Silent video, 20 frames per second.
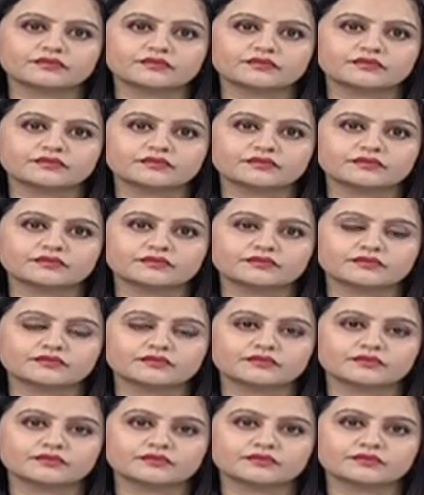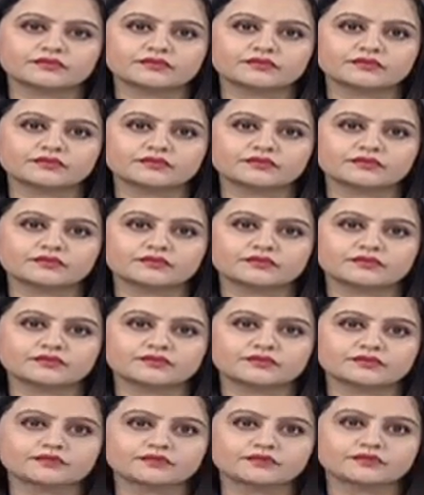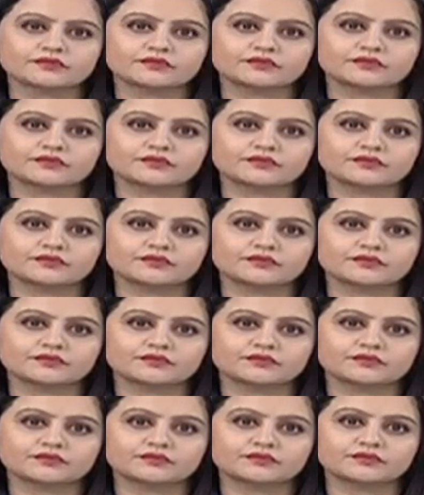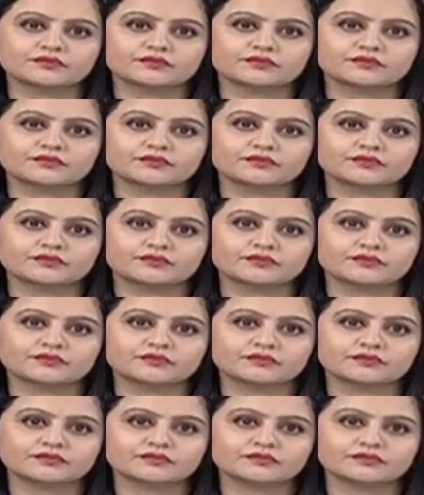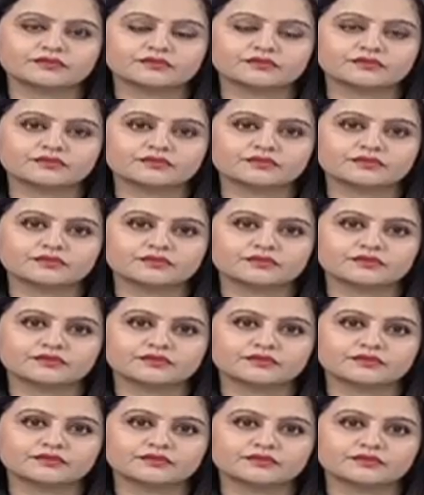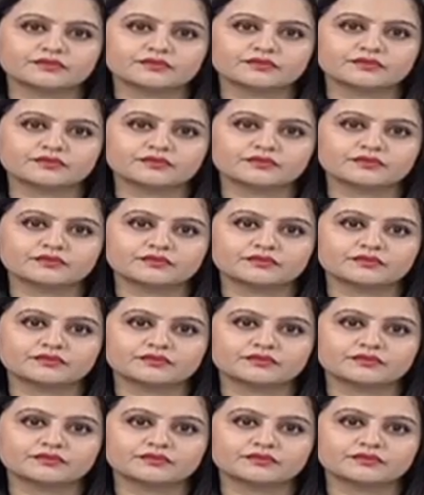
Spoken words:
The person shown says nothing.